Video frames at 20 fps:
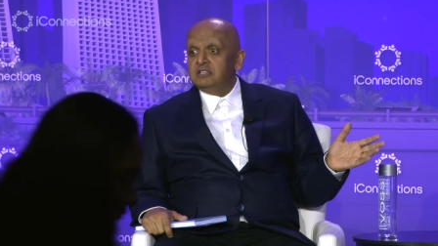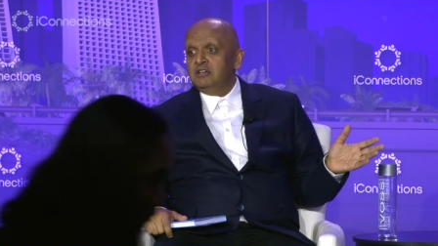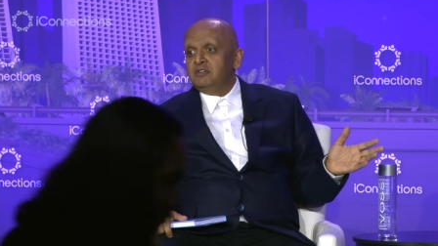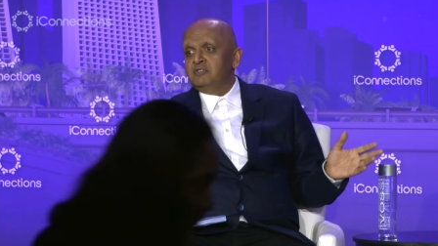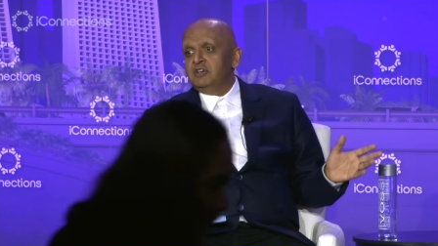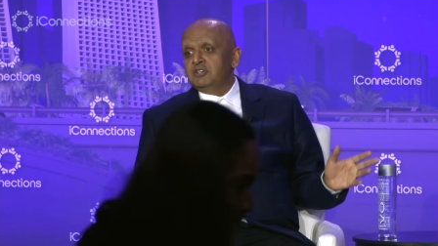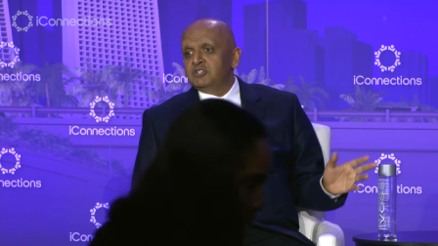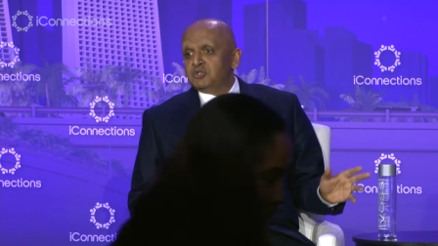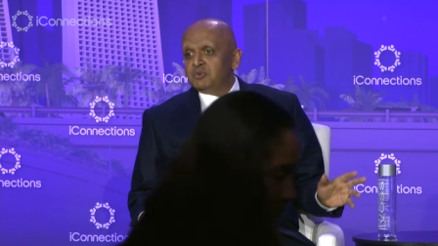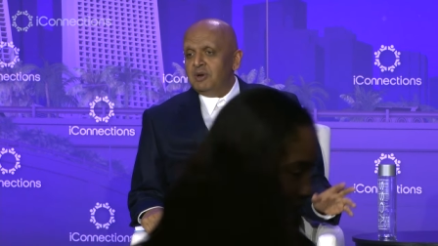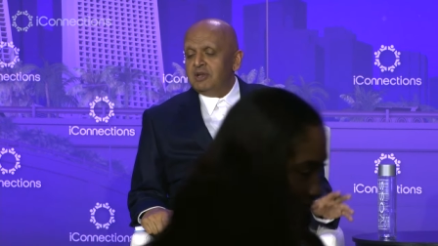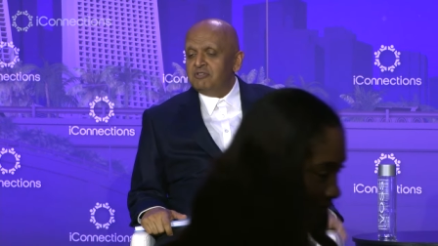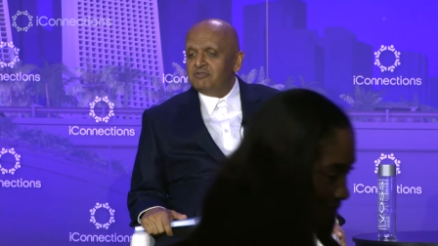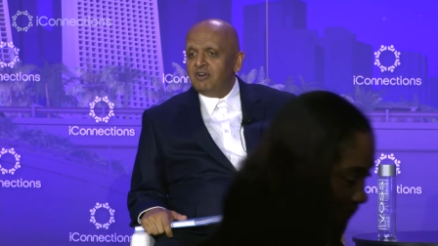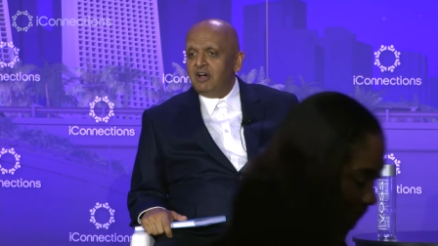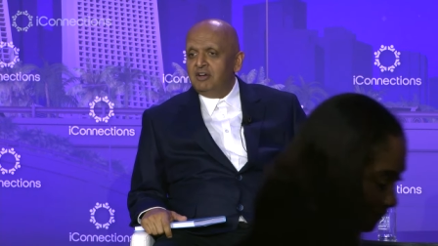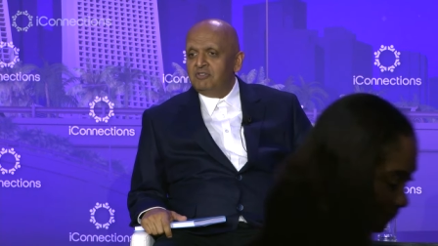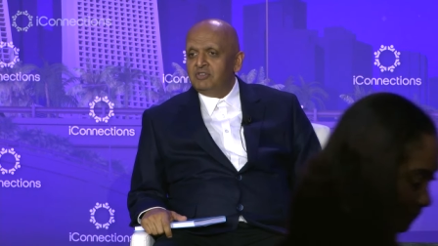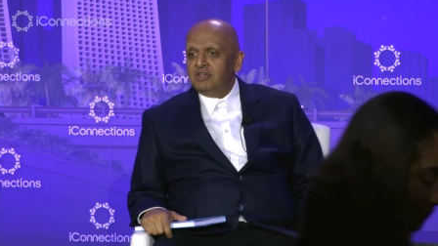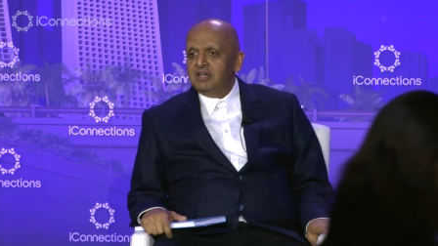of those
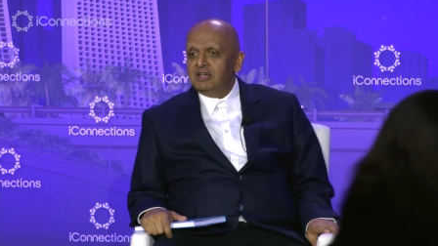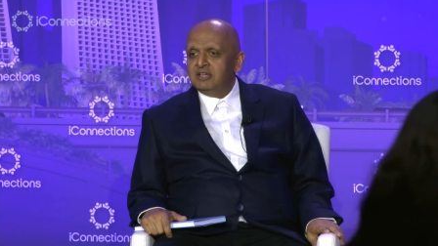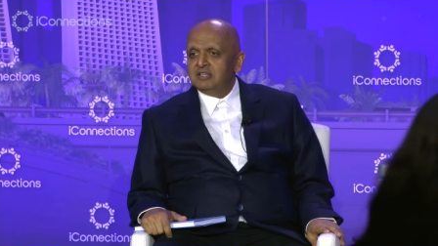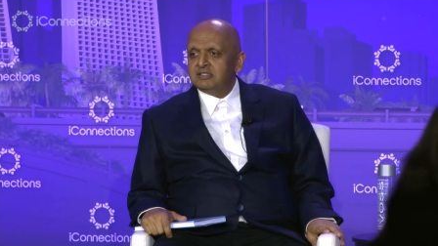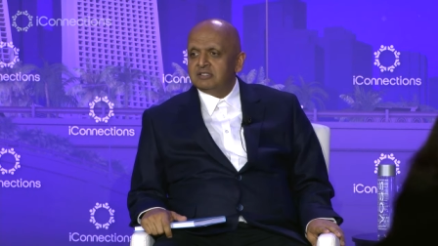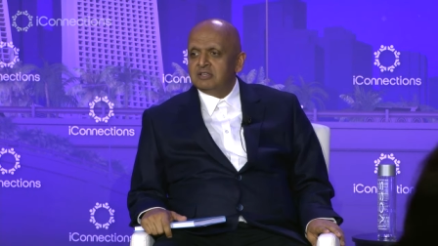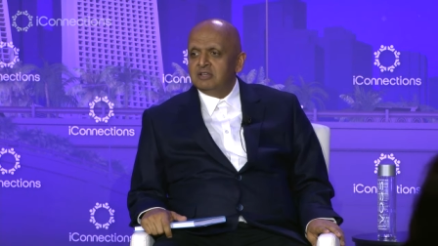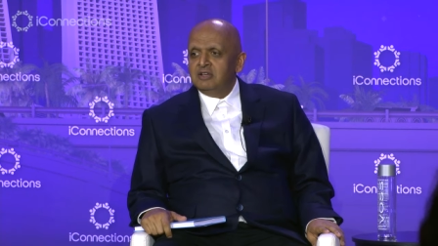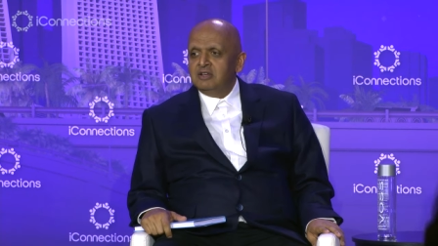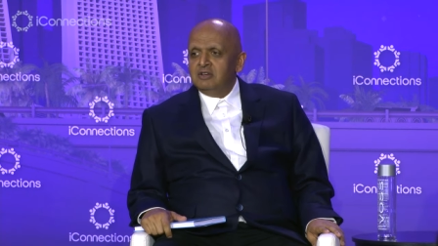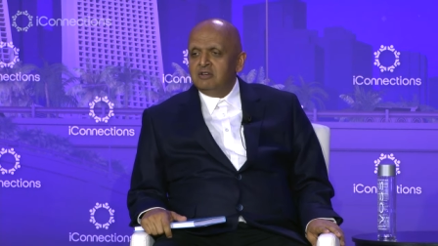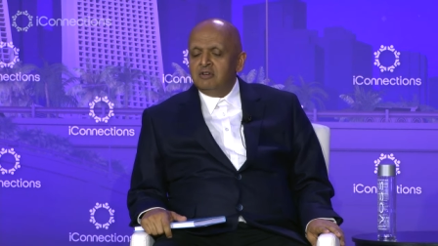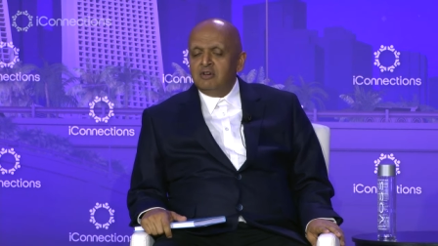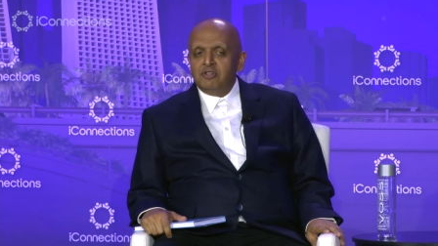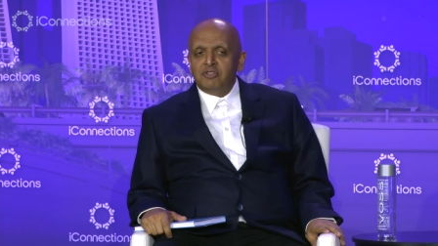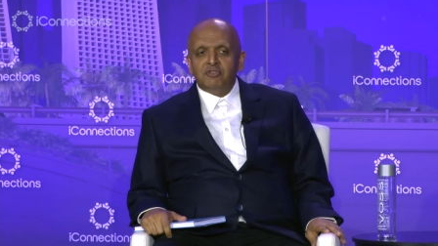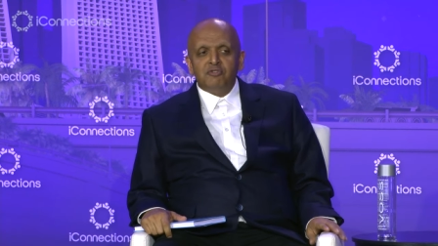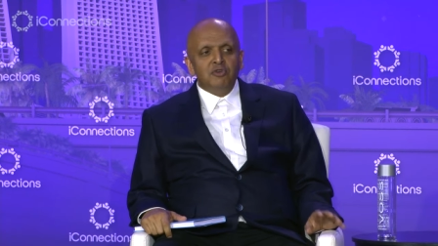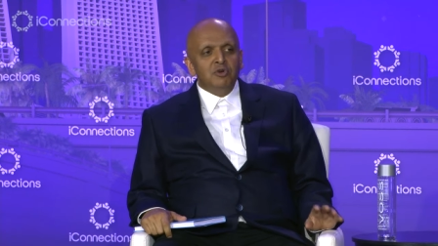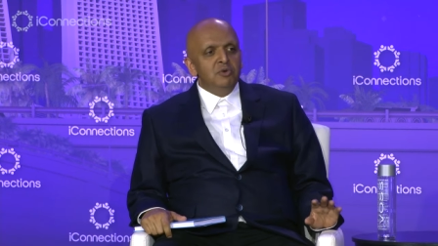25 years
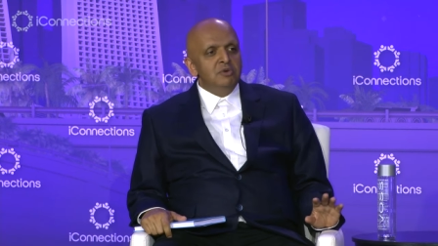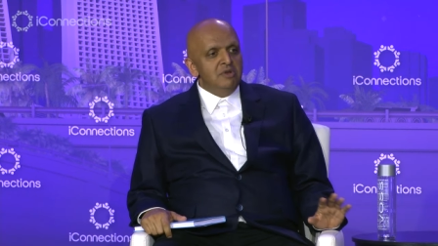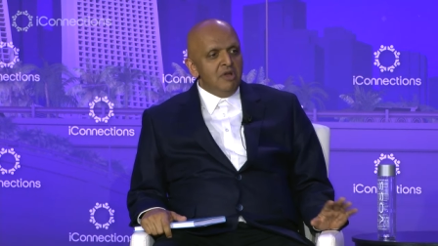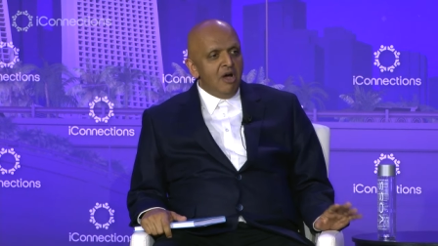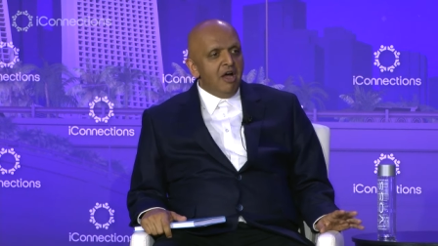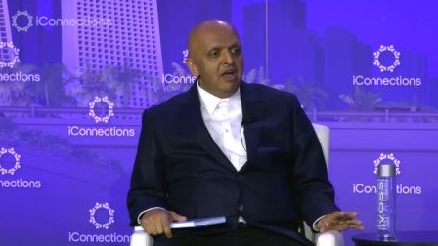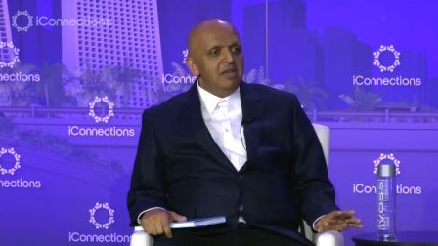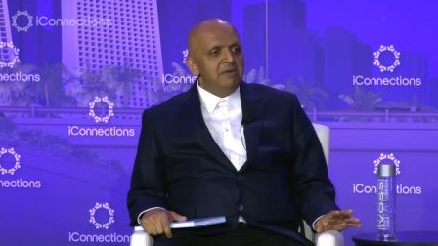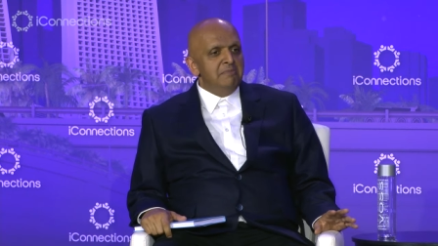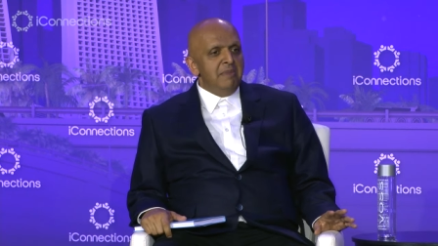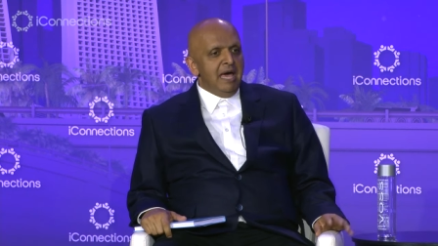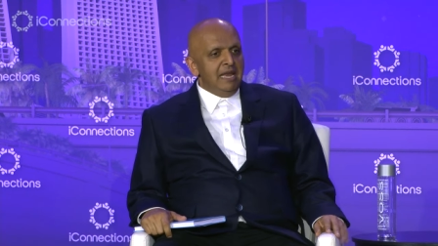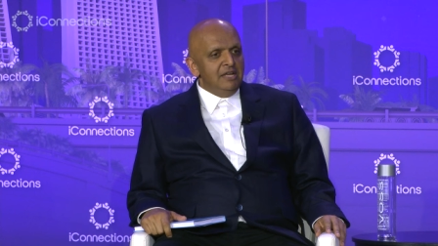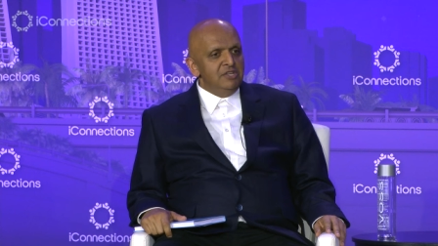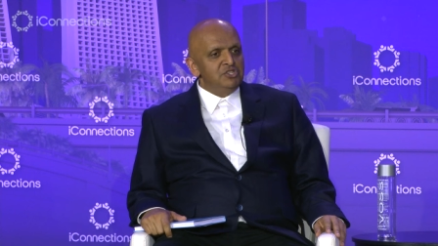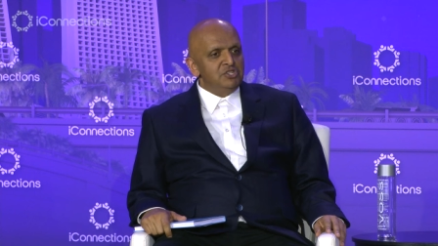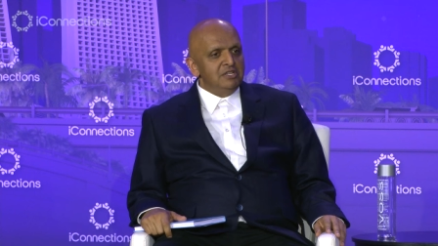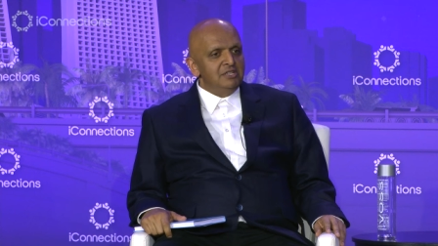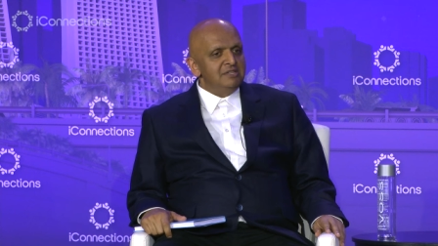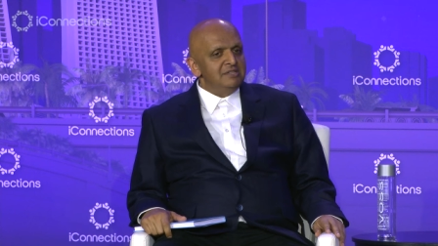through nine
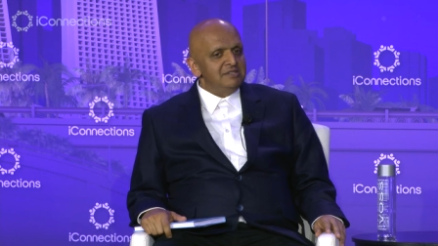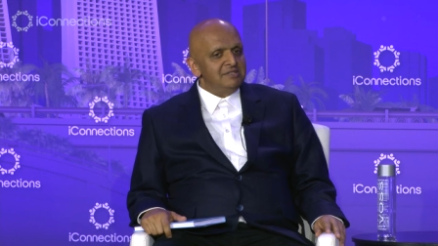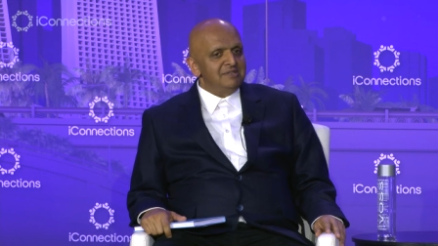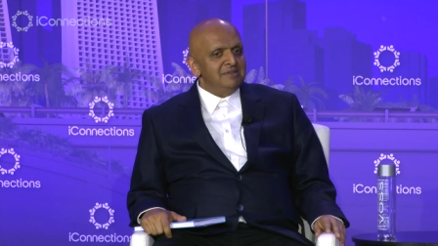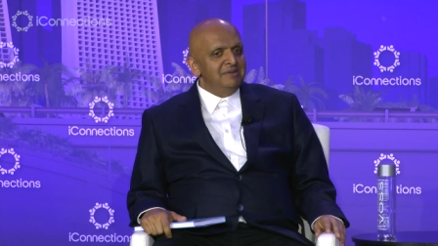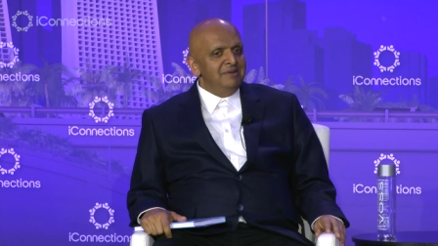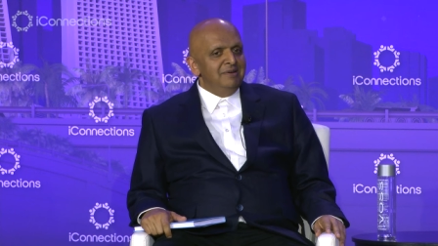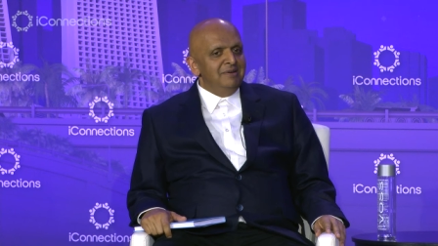managers.